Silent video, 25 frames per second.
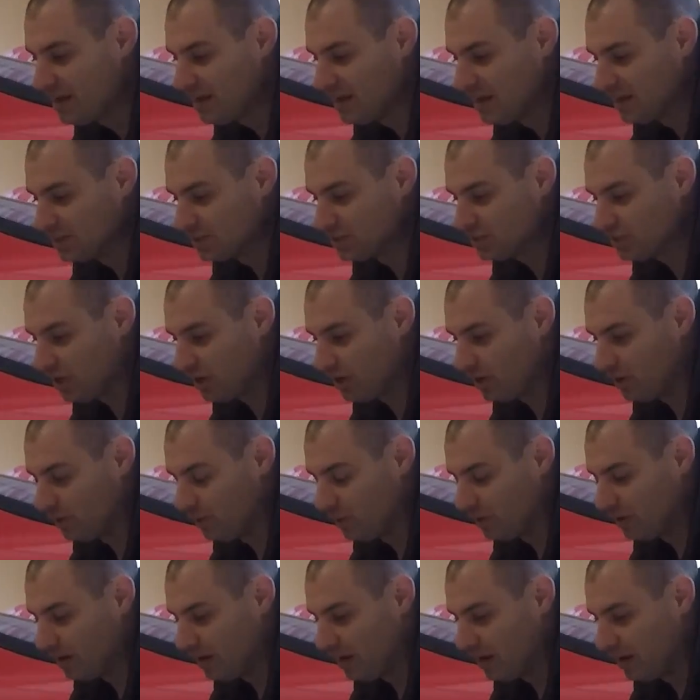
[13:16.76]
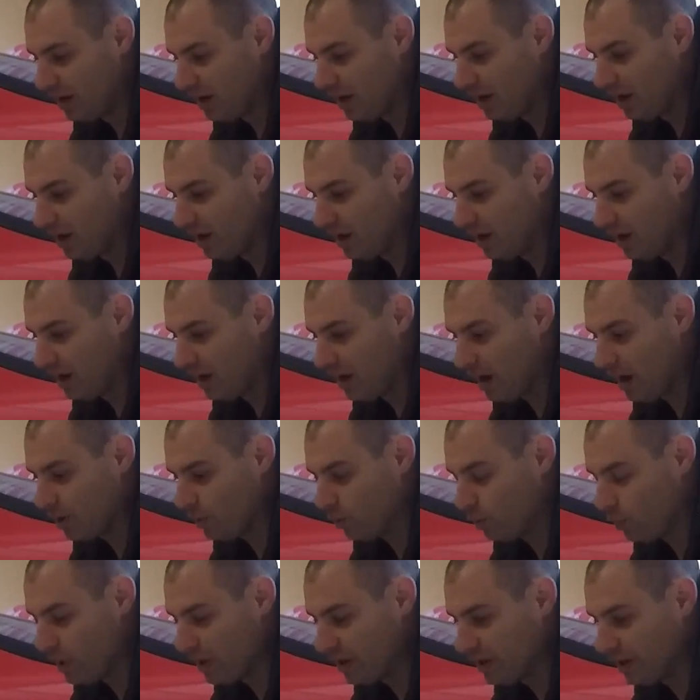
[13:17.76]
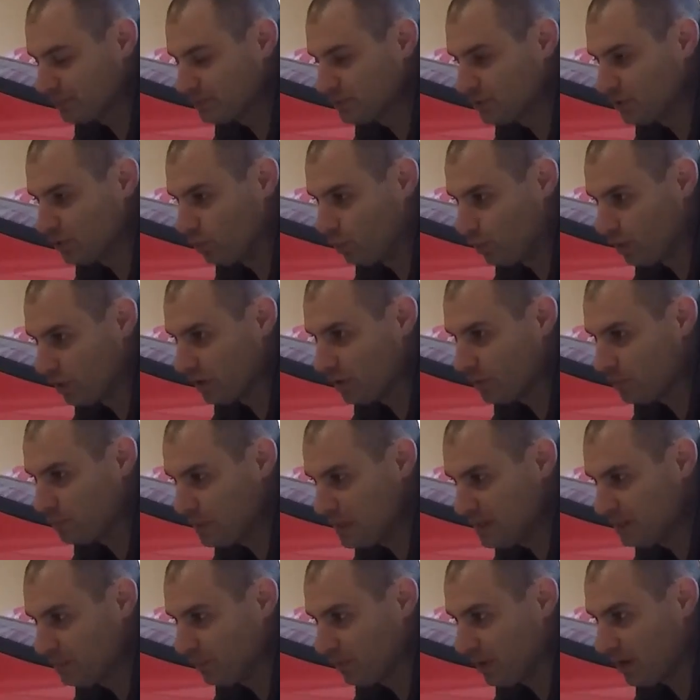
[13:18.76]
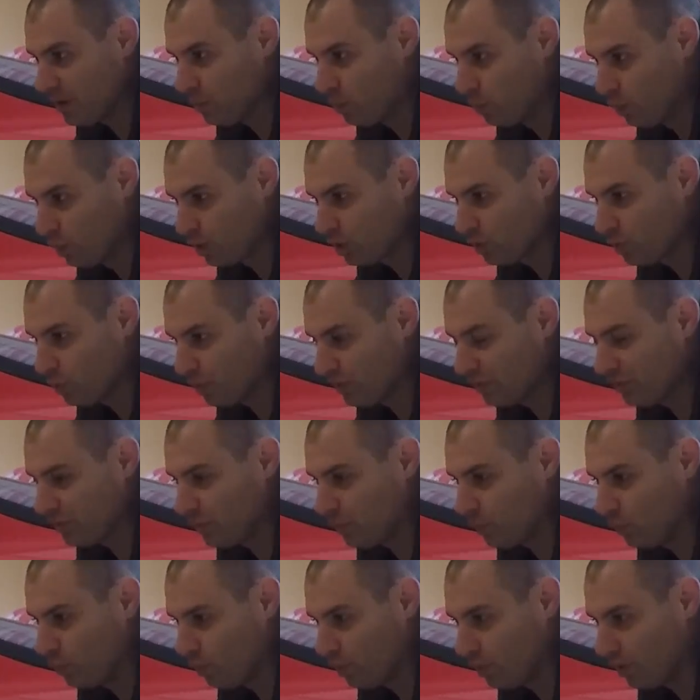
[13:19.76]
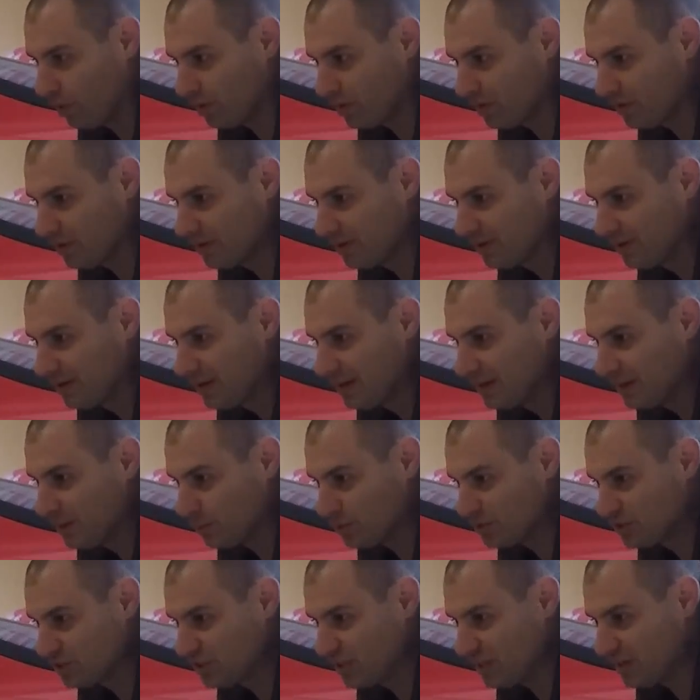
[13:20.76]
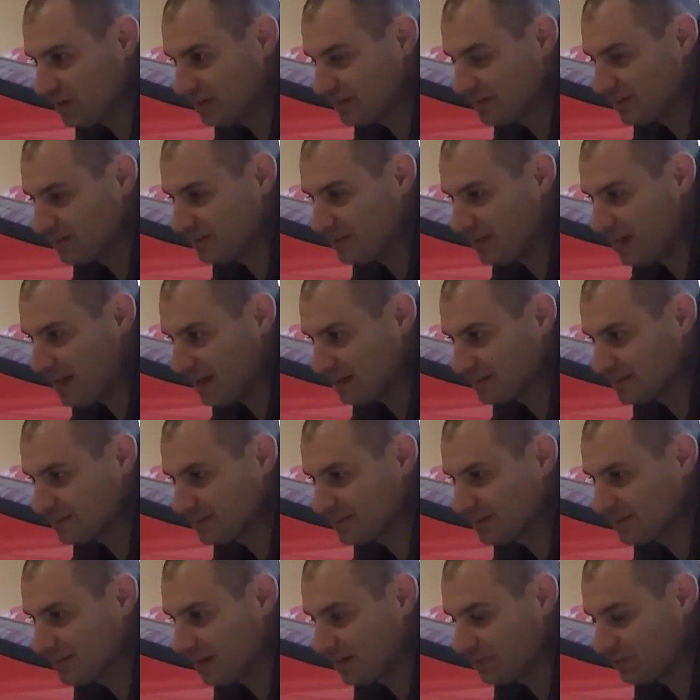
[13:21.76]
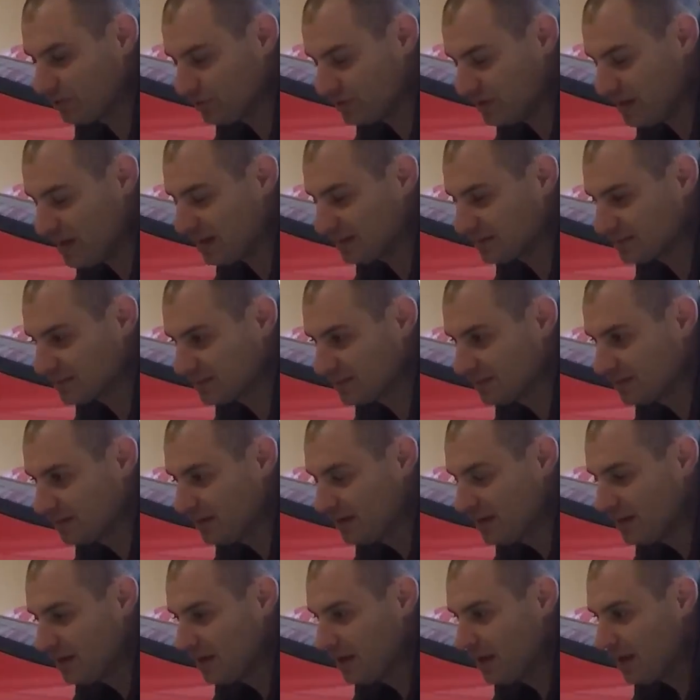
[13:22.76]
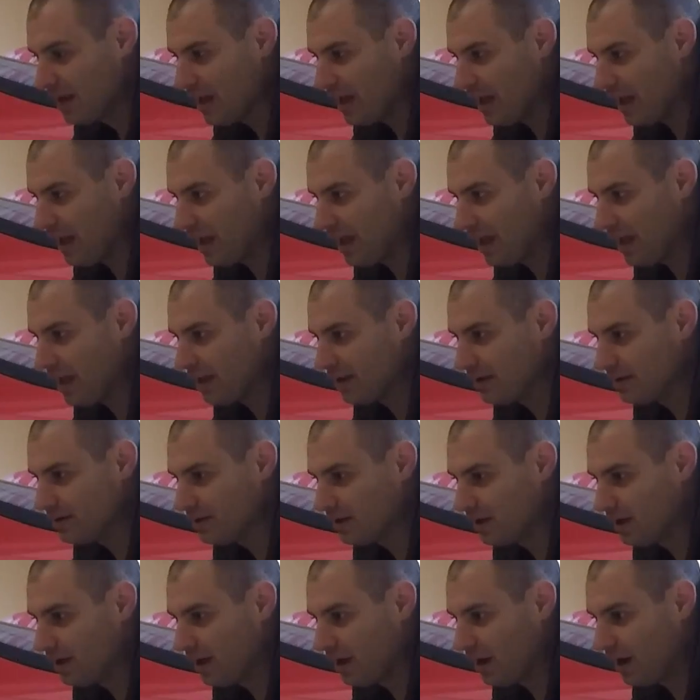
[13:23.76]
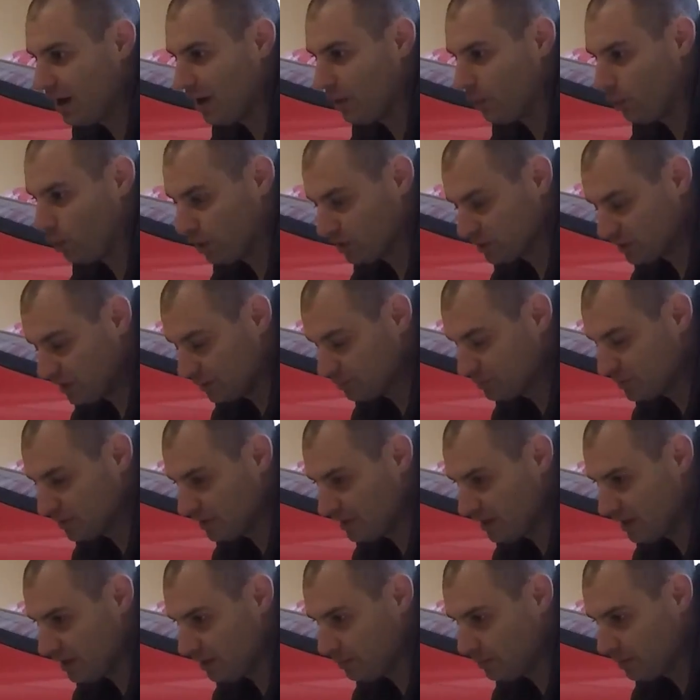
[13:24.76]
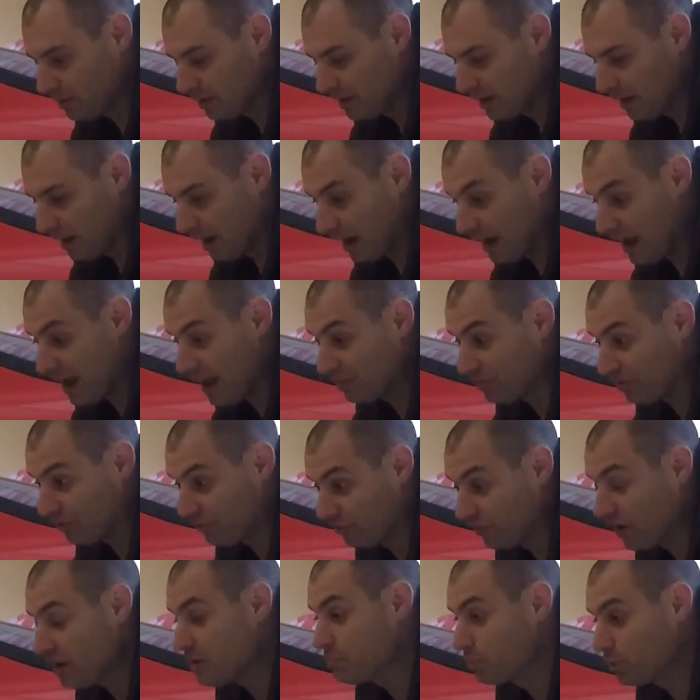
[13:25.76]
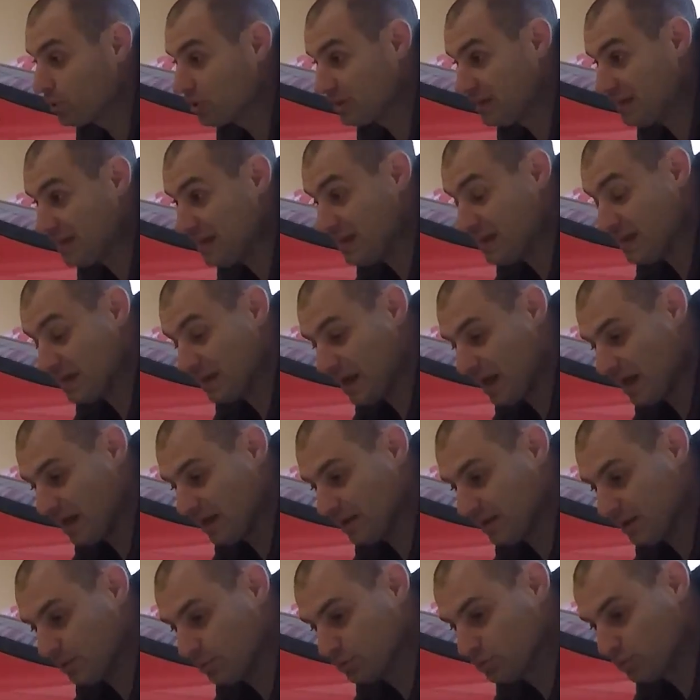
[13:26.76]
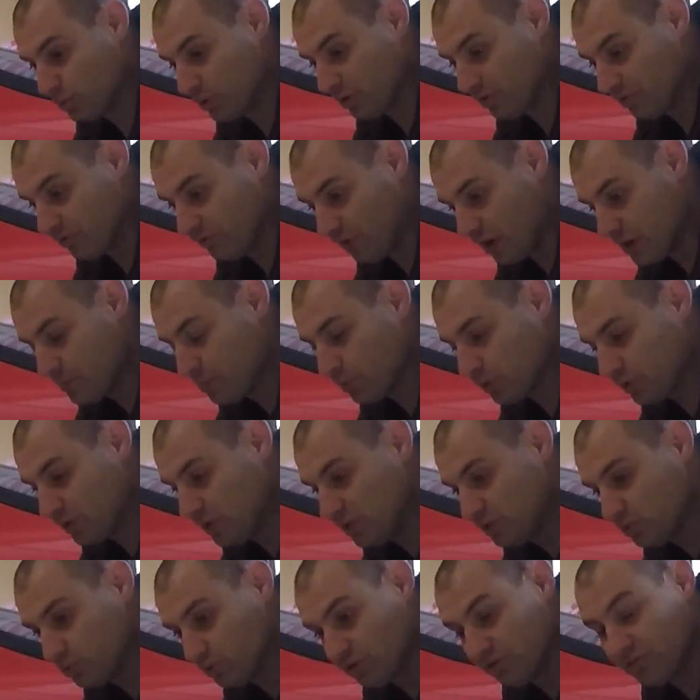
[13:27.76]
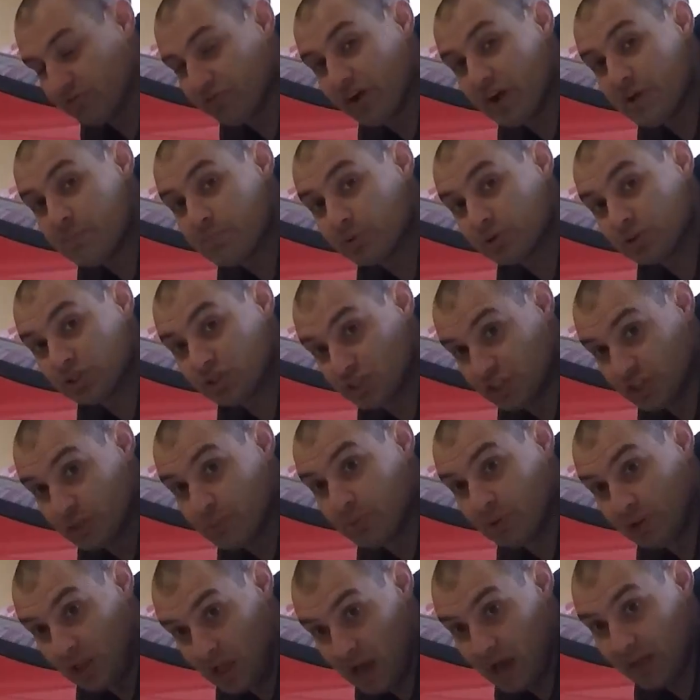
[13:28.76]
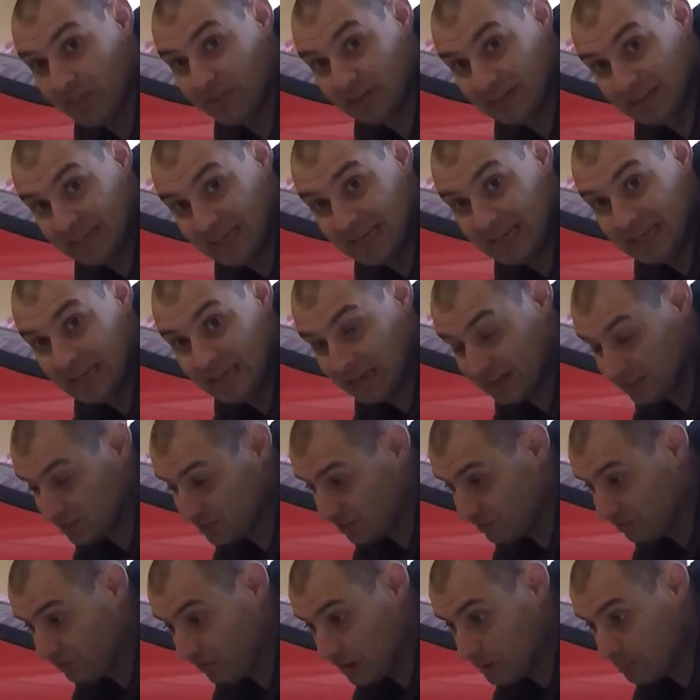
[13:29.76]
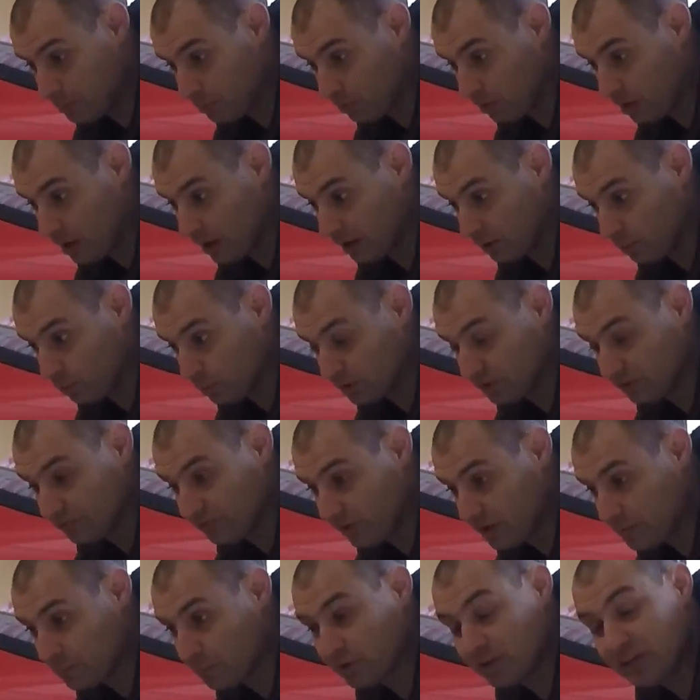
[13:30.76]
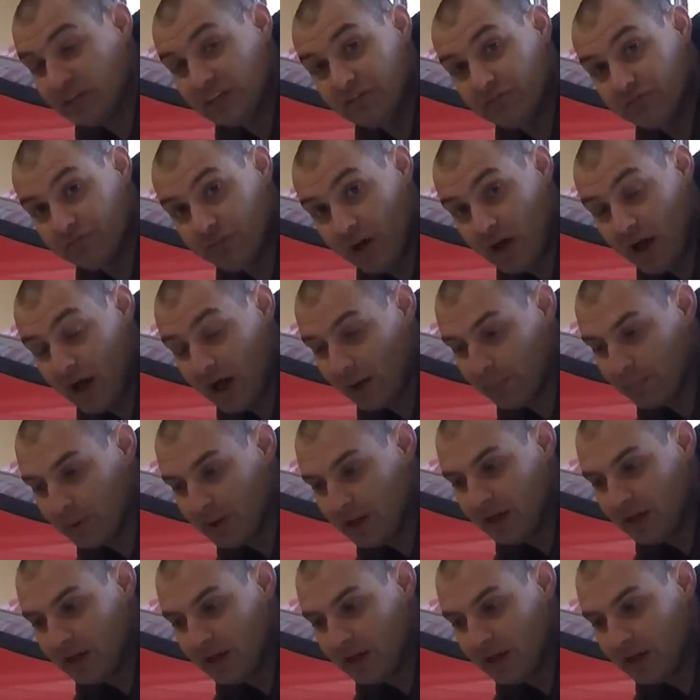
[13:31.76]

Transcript: So I went up to one of the people I work with at work. It was sitting at their desk, and I walked up to them. I had the Viper key. It was one of the Viper keys with a Viper symbol on the key, and it said Viper on it with the Viper key fob.